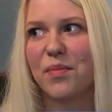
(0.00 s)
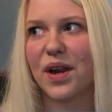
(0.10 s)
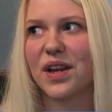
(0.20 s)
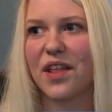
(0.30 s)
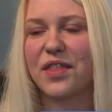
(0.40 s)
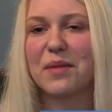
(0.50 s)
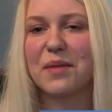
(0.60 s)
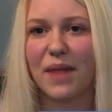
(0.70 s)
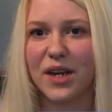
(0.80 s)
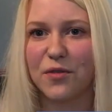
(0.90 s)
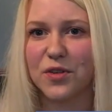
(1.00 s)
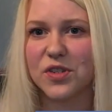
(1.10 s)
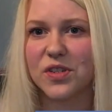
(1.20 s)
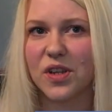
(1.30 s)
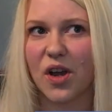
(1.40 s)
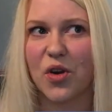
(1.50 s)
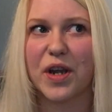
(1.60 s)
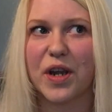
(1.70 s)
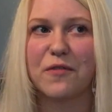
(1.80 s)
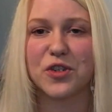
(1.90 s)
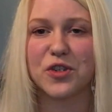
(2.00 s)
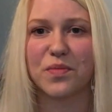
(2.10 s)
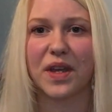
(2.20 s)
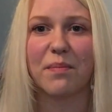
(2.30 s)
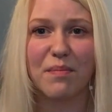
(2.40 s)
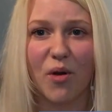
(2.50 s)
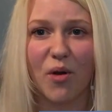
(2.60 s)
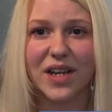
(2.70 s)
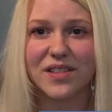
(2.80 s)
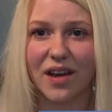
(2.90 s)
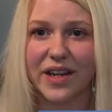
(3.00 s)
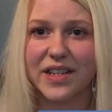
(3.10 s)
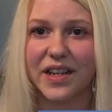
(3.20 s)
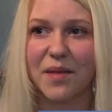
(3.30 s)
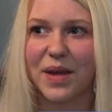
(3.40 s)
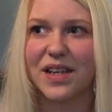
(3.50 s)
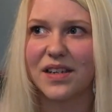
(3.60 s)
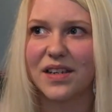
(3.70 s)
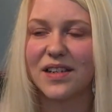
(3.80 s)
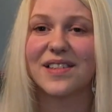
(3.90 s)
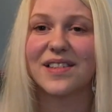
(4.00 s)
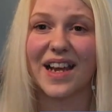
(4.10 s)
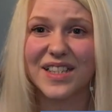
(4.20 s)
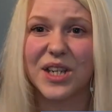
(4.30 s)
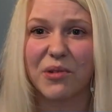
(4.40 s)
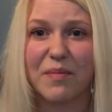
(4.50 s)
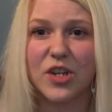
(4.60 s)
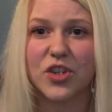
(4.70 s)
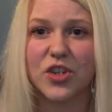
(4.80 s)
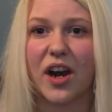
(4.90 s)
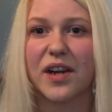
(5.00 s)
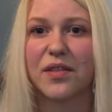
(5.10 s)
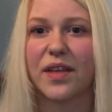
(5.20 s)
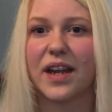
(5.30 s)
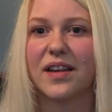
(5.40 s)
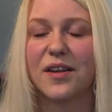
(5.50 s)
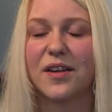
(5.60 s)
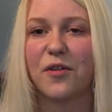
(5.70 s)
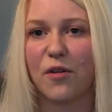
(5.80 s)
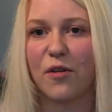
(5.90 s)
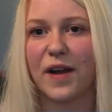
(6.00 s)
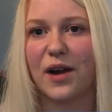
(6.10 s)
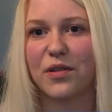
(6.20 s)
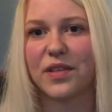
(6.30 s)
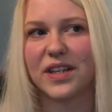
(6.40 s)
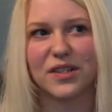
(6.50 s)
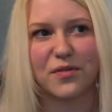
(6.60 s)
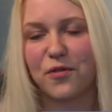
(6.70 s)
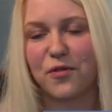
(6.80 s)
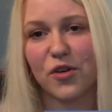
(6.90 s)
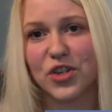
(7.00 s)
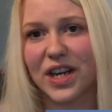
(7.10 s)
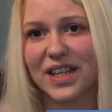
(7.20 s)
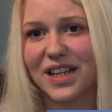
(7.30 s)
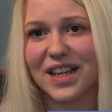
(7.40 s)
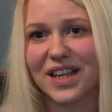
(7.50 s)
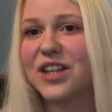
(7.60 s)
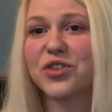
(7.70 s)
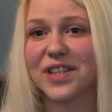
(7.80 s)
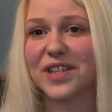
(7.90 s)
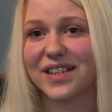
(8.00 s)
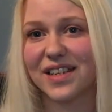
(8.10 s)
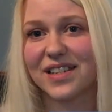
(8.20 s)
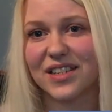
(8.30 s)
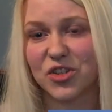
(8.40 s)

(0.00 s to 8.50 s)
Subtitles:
But I think many of us are looking for something a bit more exciting, a bit sexier image kind of thing of health, and unfortunately it doesn't exist.